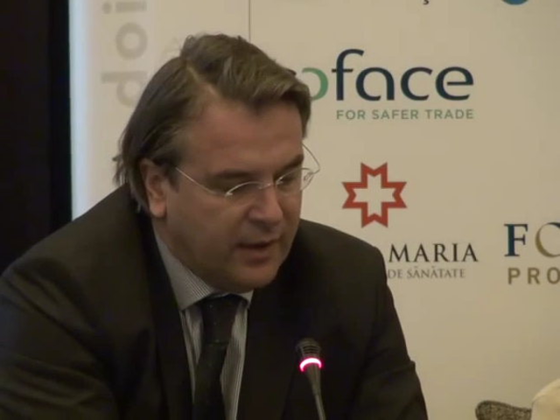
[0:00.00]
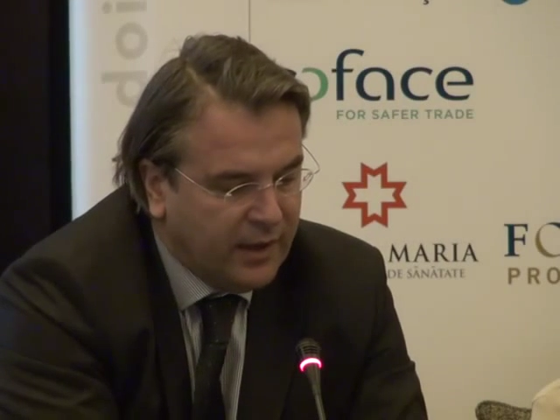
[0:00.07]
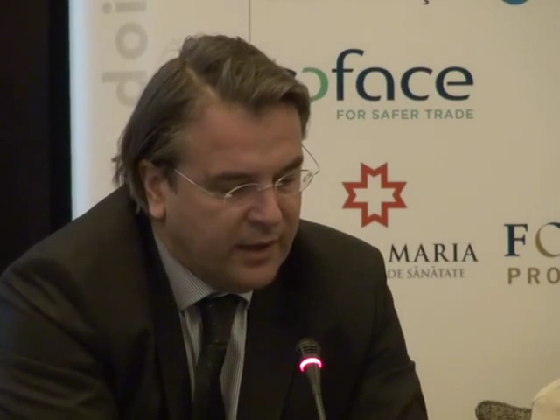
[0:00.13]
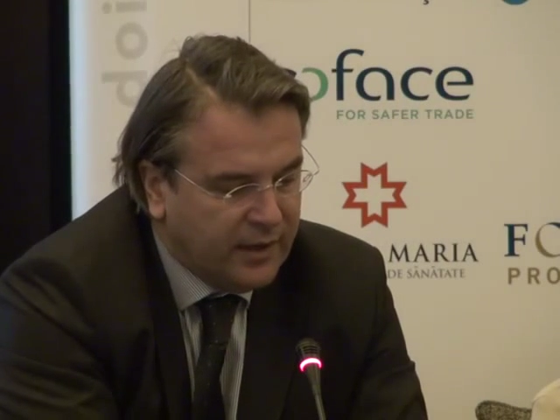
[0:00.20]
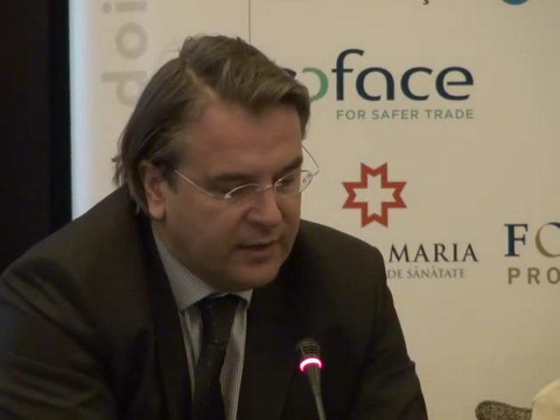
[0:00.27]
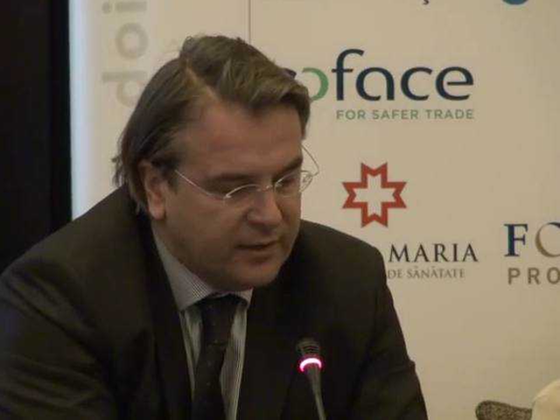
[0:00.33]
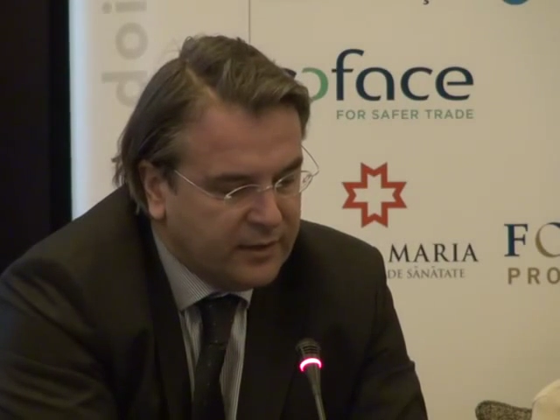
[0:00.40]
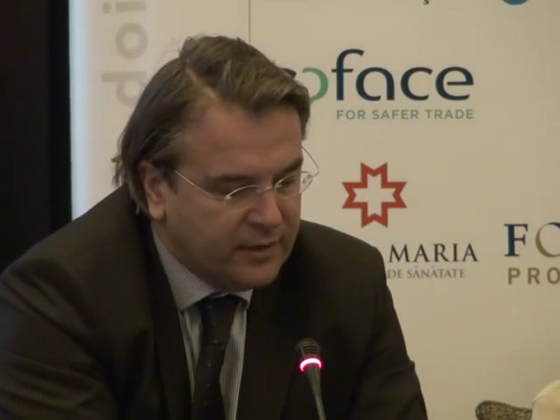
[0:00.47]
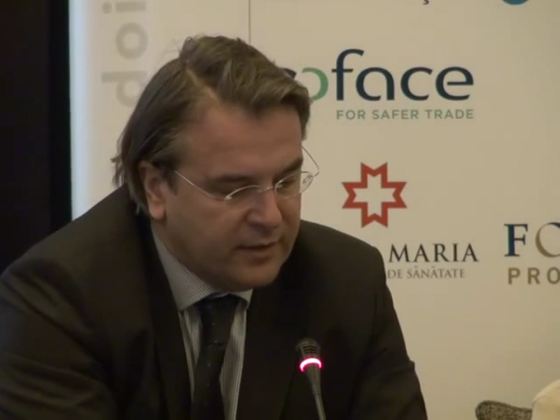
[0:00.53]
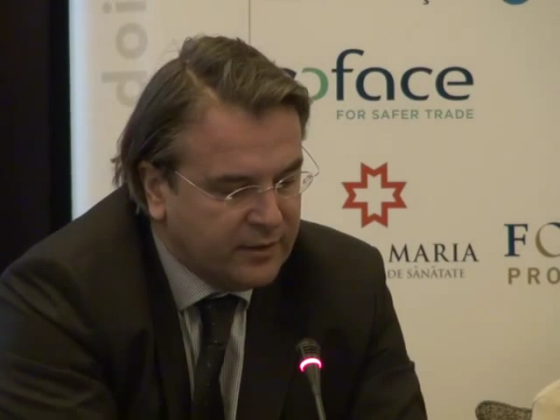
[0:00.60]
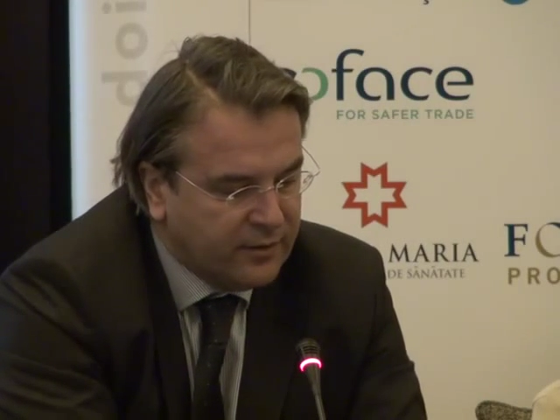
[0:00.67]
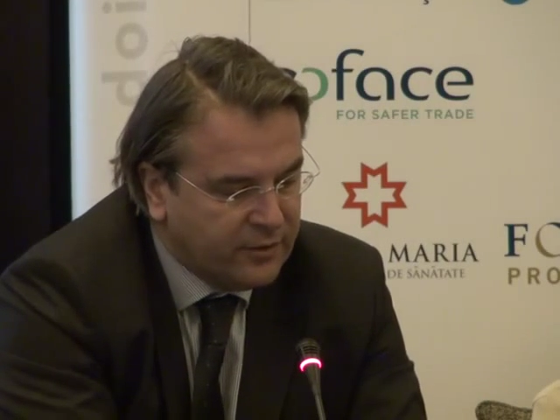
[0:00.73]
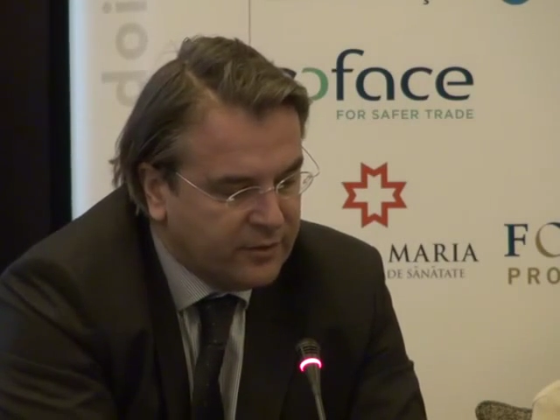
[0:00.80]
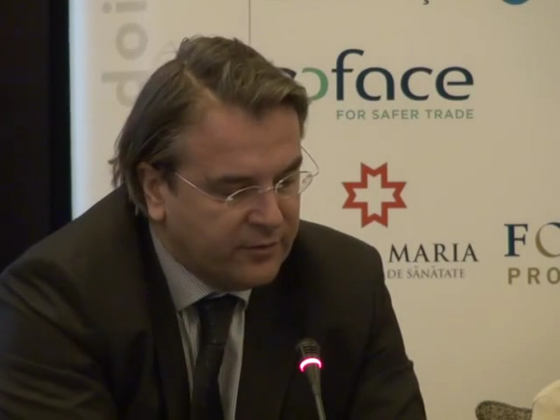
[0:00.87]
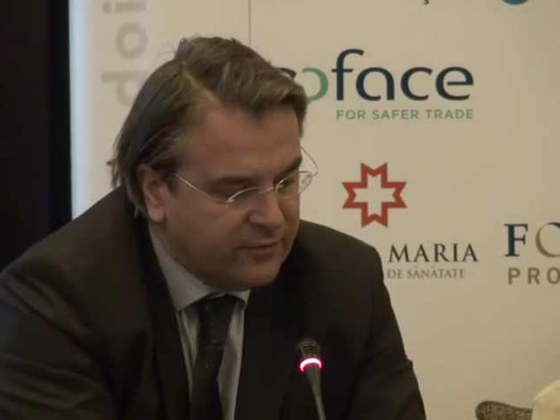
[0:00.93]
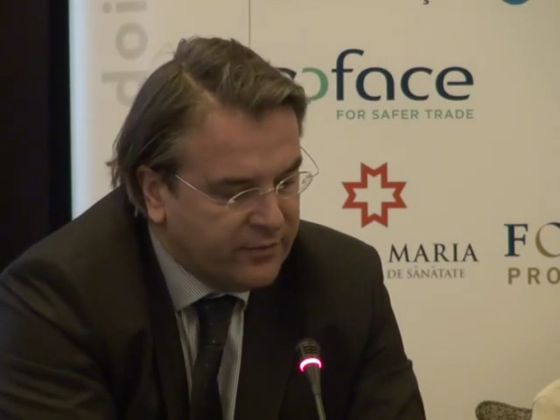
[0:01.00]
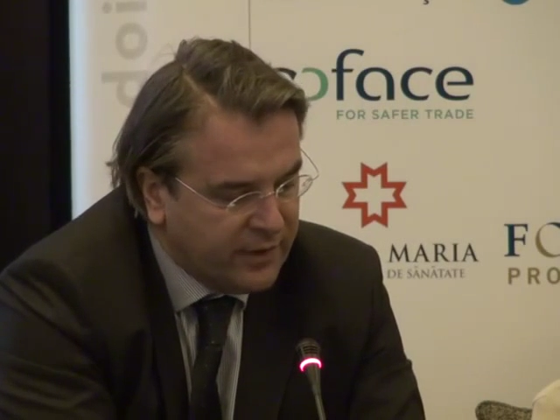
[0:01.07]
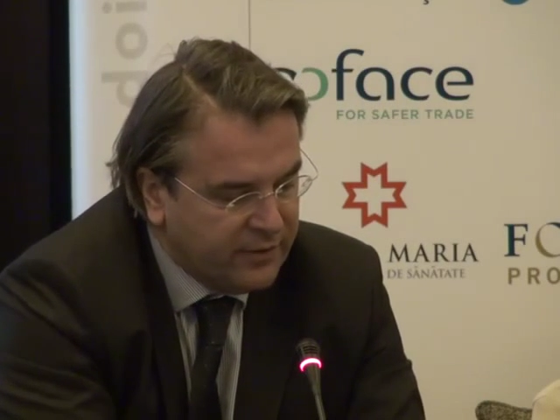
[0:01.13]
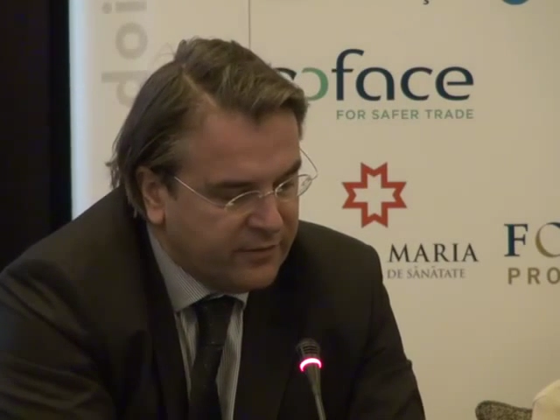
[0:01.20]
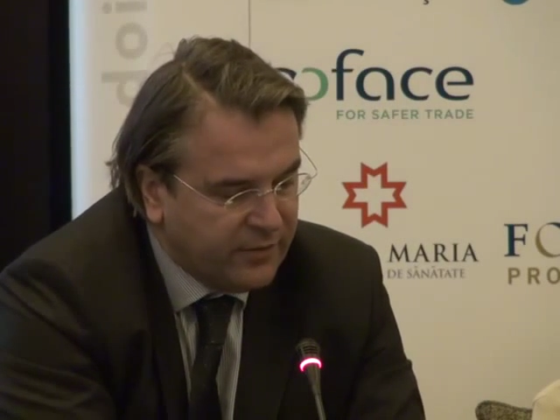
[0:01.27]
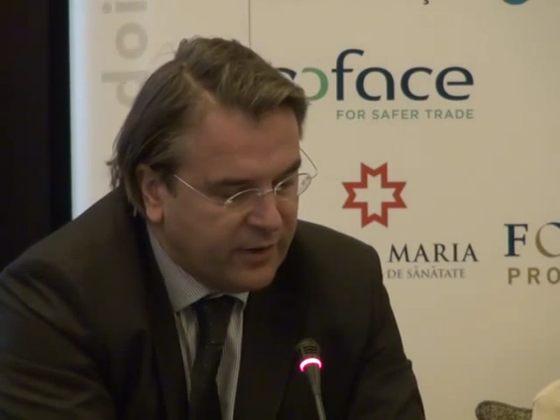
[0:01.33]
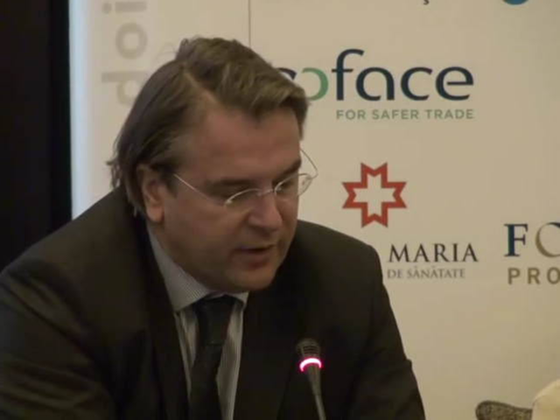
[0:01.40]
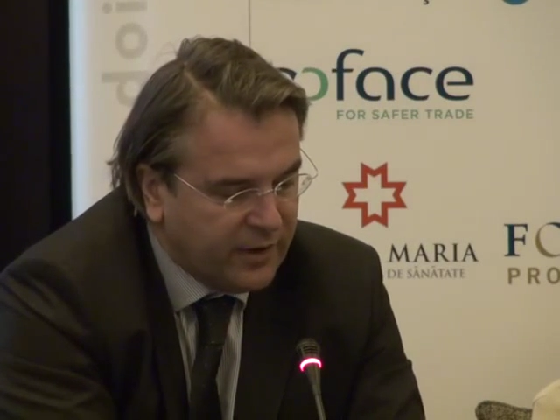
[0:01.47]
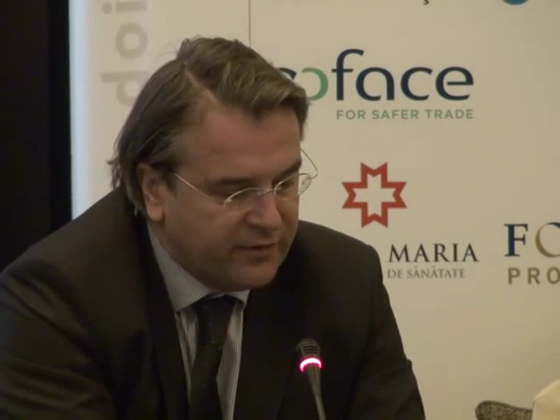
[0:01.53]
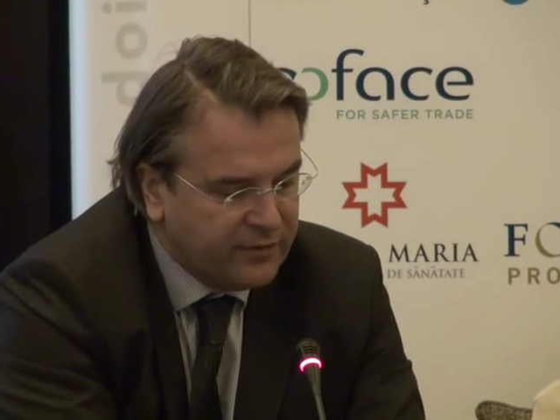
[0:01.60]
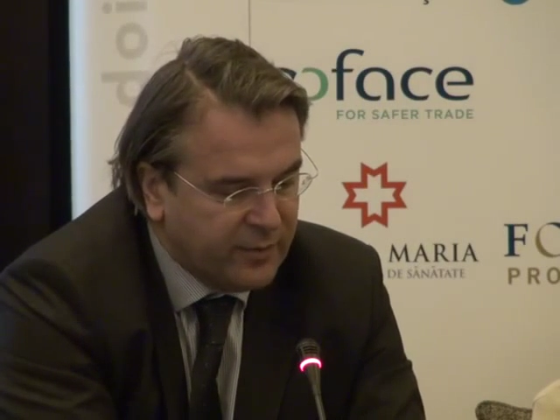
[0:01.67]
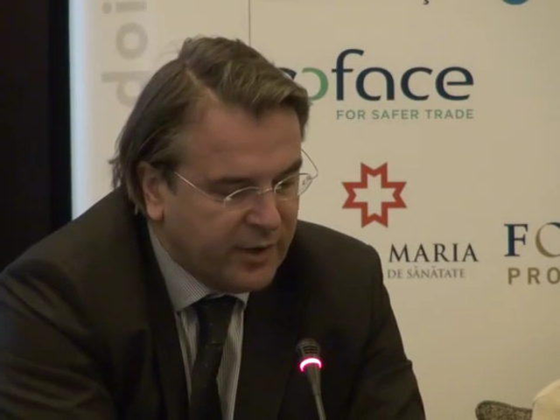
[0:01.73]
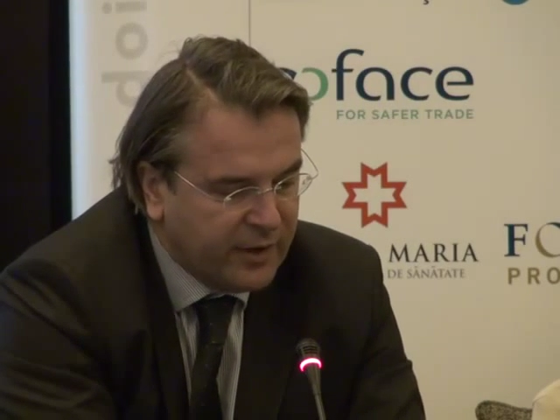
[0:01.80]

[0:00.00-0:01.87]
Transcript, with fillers: And uh, on the very far left,